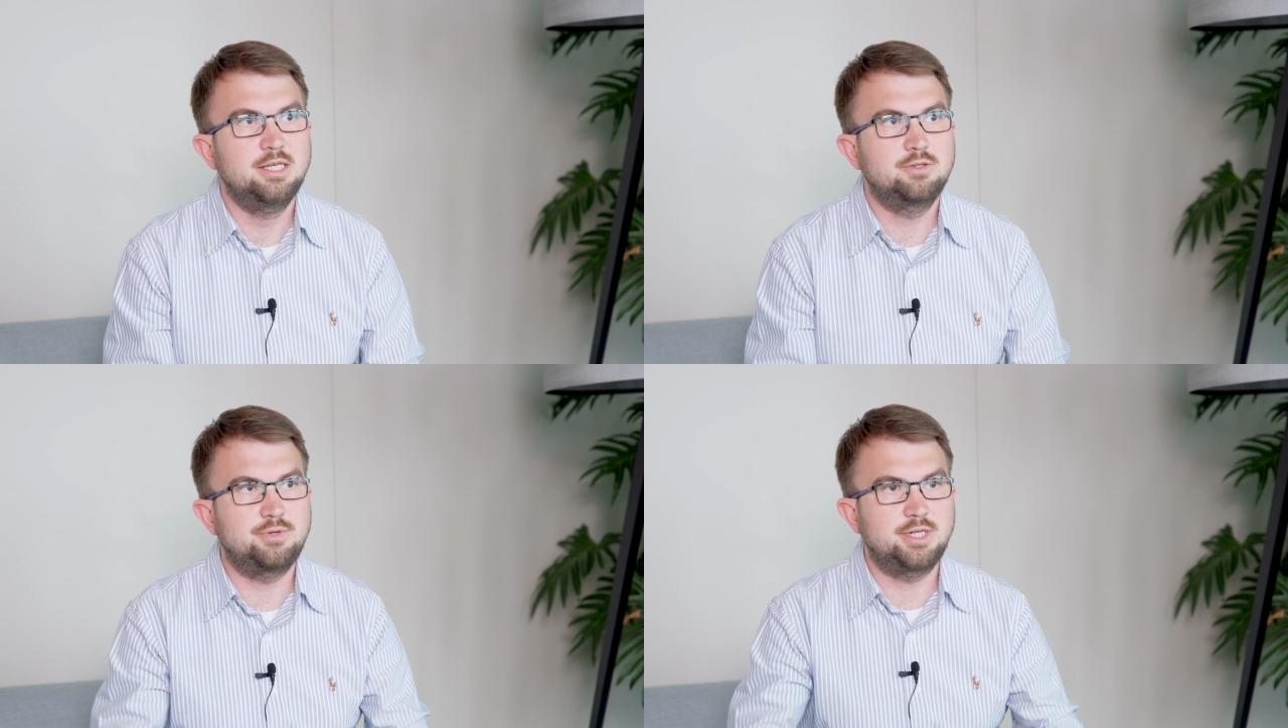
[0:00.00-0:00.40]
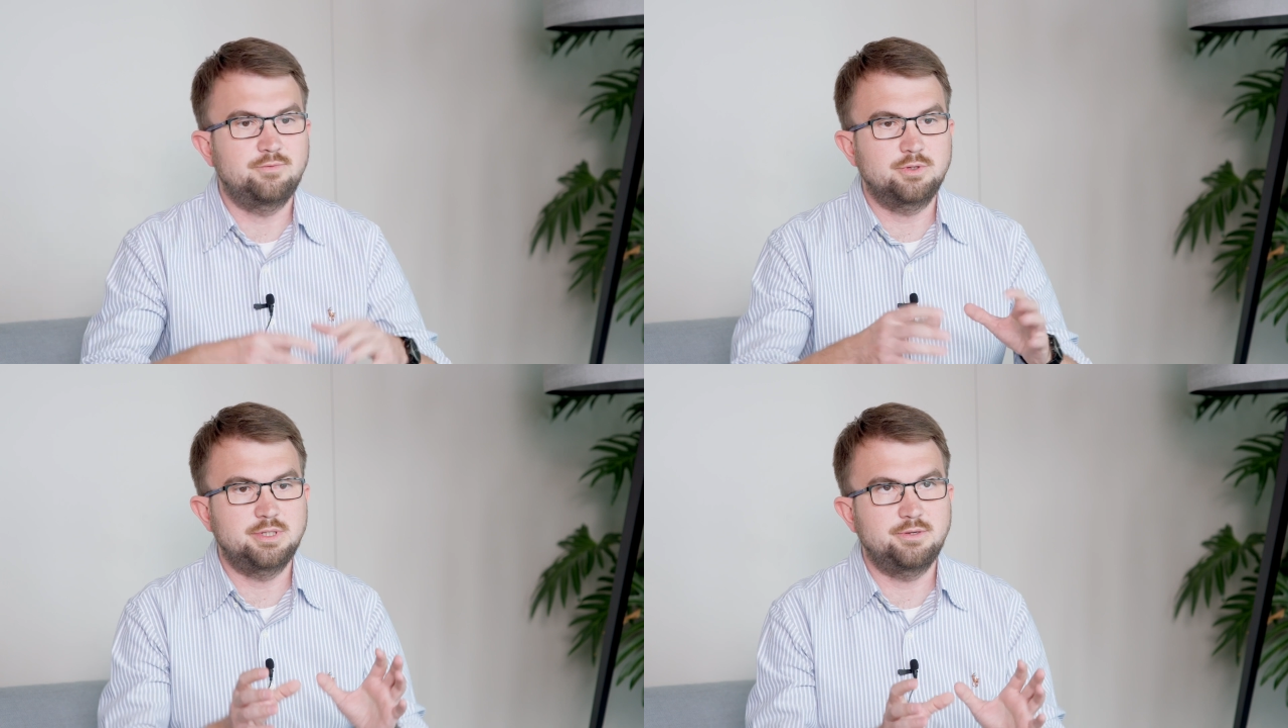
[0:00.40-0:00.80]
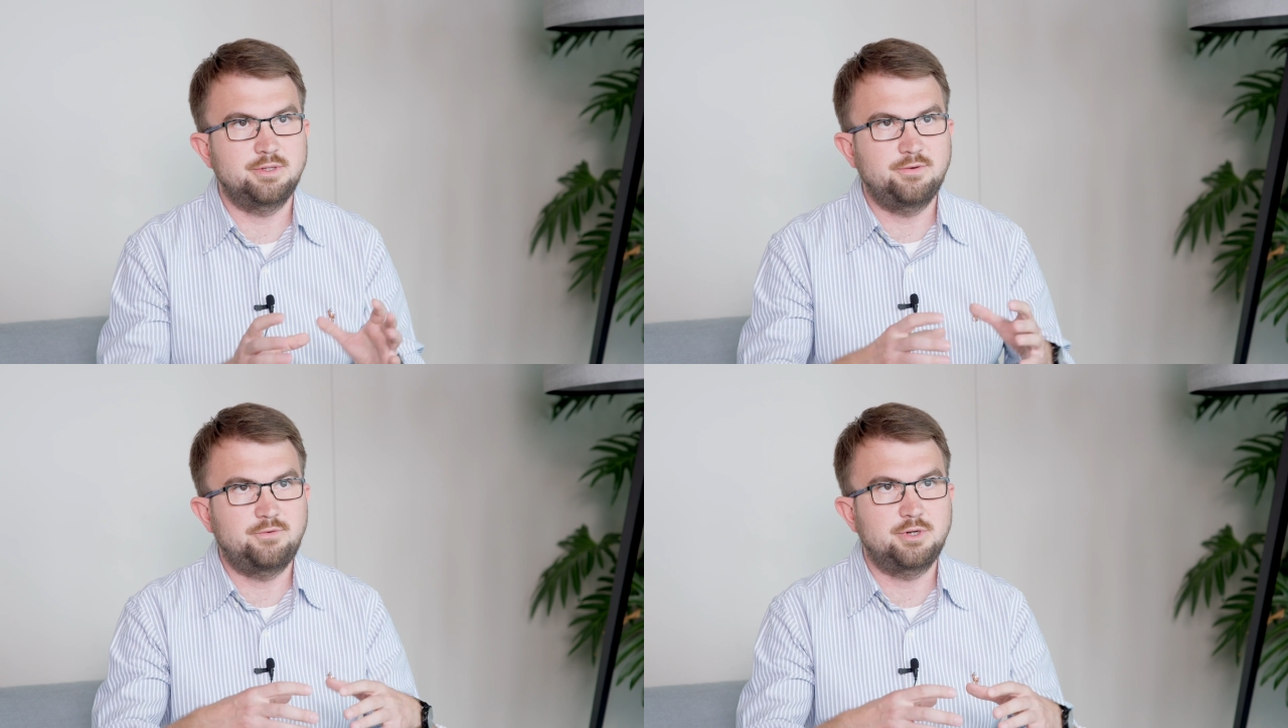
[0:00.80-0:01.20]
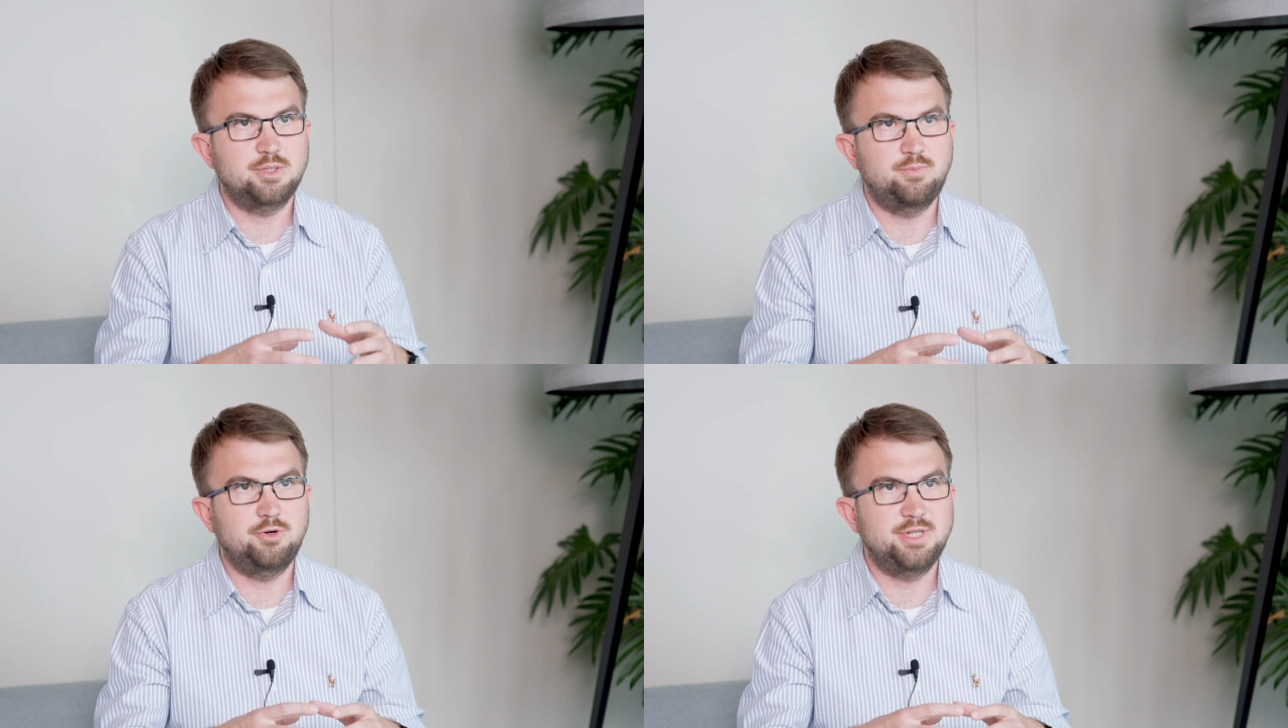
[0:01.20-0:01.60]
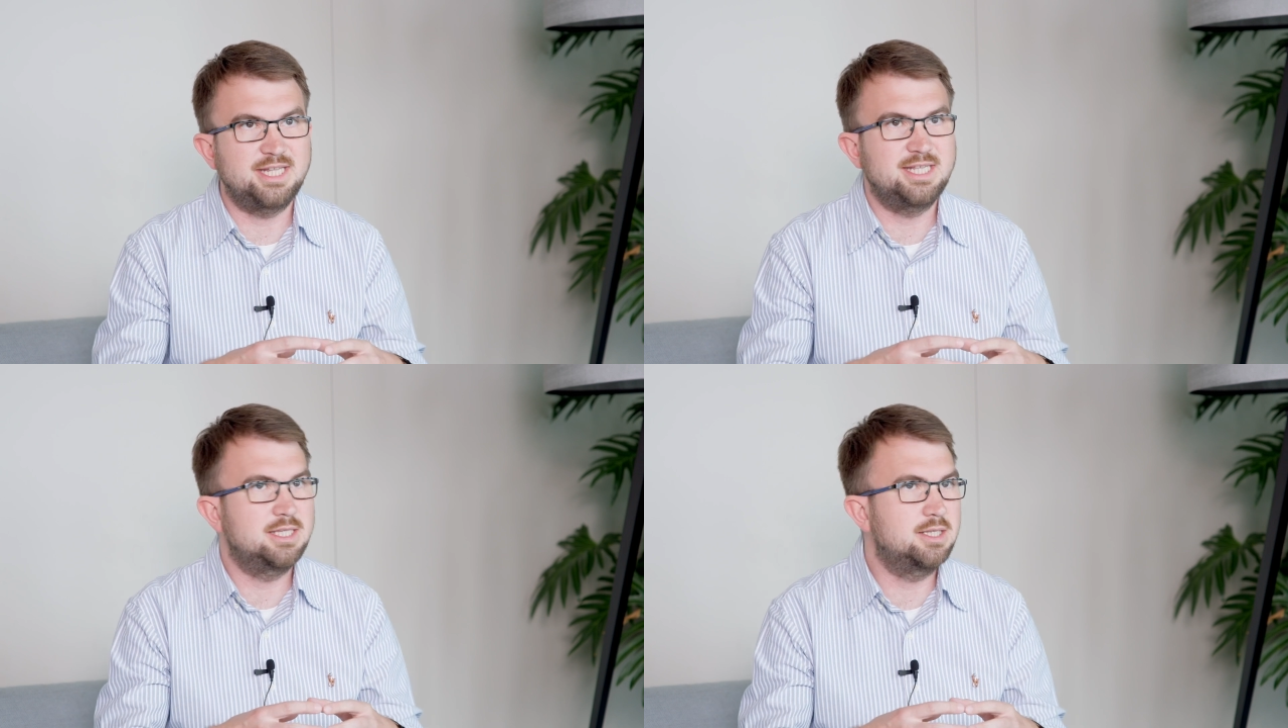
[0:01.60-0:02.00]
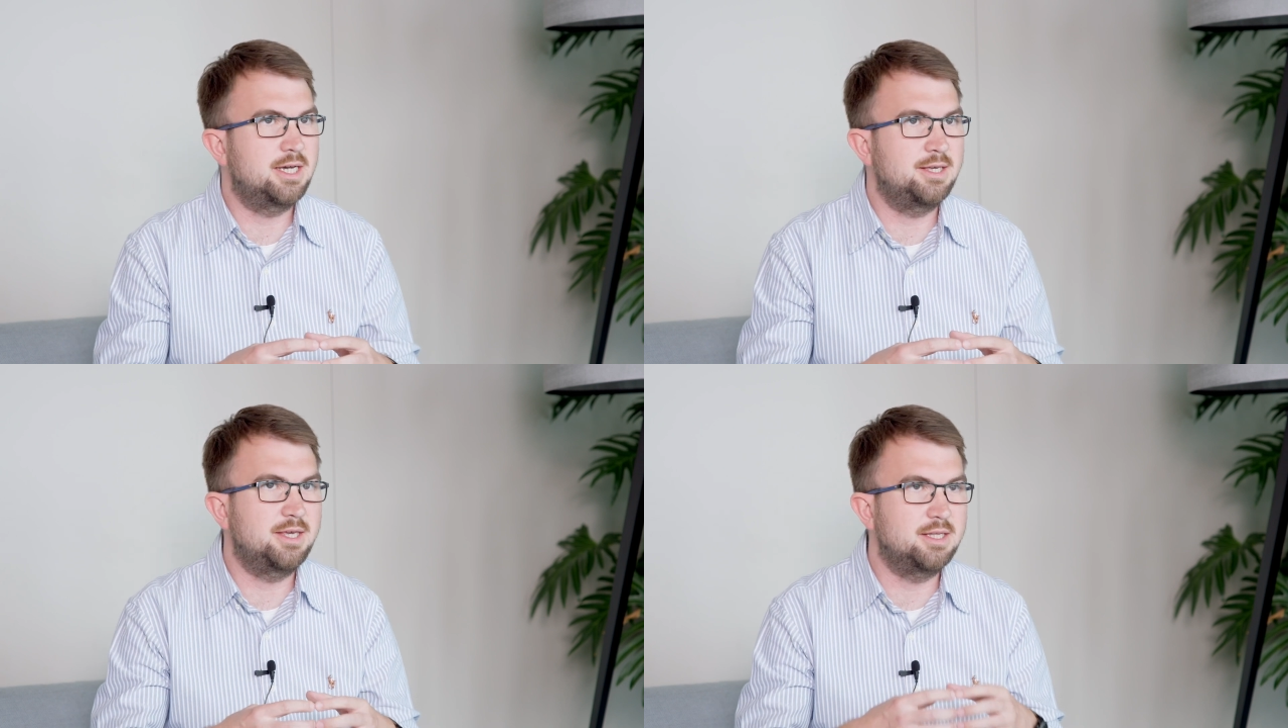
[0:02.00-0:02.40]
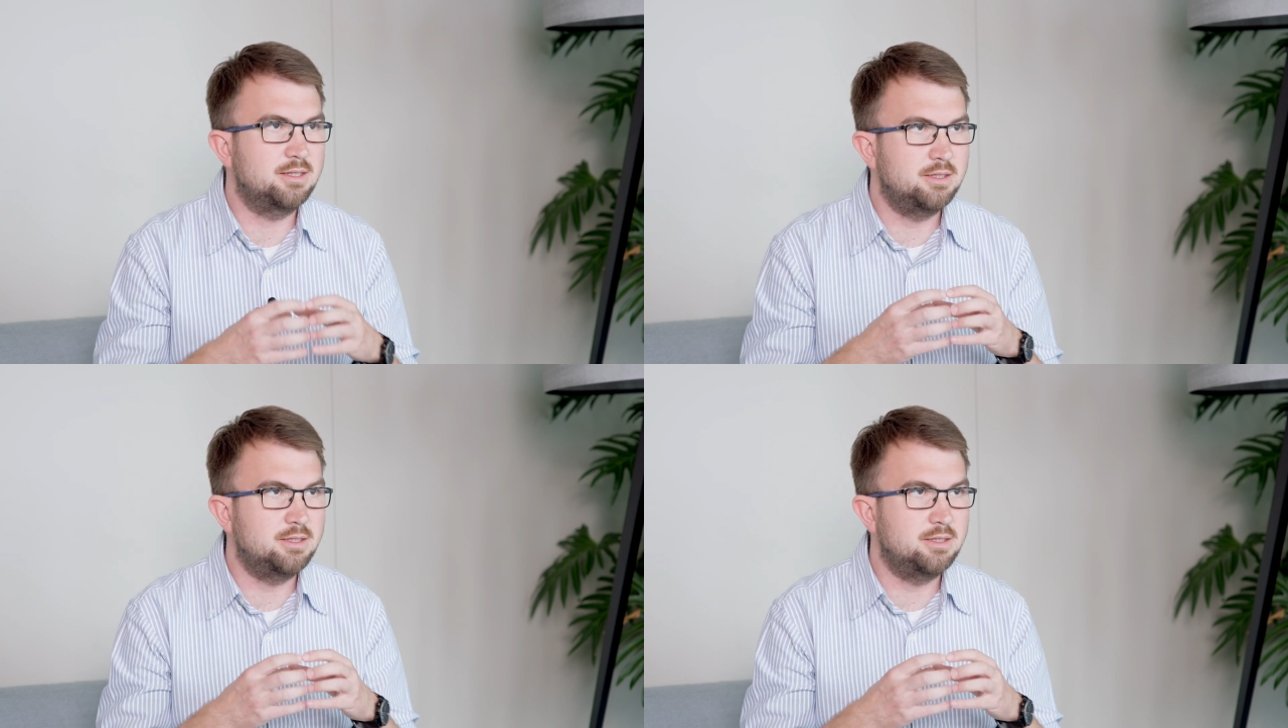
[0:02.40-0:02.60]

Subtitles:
So that was the first point, and this is, I think,